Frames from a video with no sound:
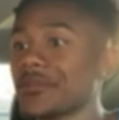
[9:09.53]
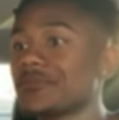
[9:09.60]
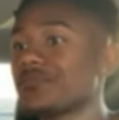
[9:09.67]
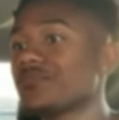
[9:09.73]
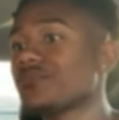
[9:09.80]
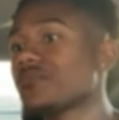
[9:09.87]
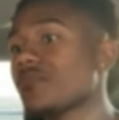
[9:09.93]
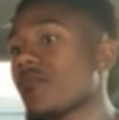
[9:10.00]
I
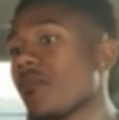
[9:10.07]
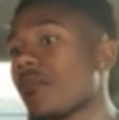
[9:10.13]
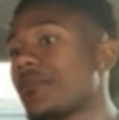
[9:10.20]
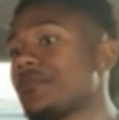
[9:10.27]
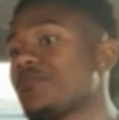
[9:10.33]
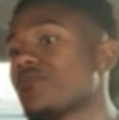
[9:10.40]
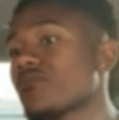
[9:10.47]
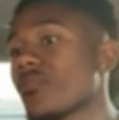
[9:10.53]
want
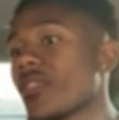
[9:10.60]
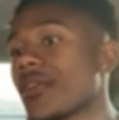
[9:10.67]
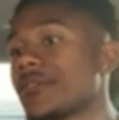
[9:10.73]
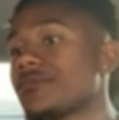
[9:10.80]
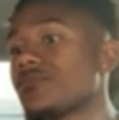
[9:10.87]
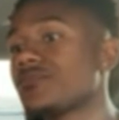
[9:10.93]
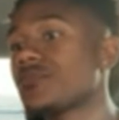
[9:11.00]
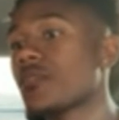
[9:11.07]
some of the
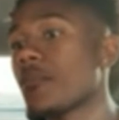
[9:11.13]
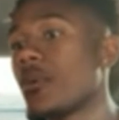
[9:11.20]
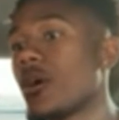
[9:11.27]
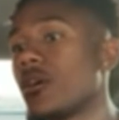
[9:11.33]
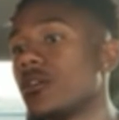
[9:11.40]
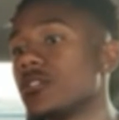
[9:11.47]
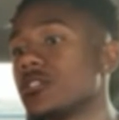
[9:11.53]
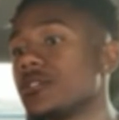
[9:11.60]
pink.
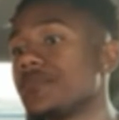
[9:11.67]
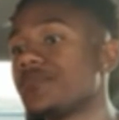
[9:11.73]
Pause.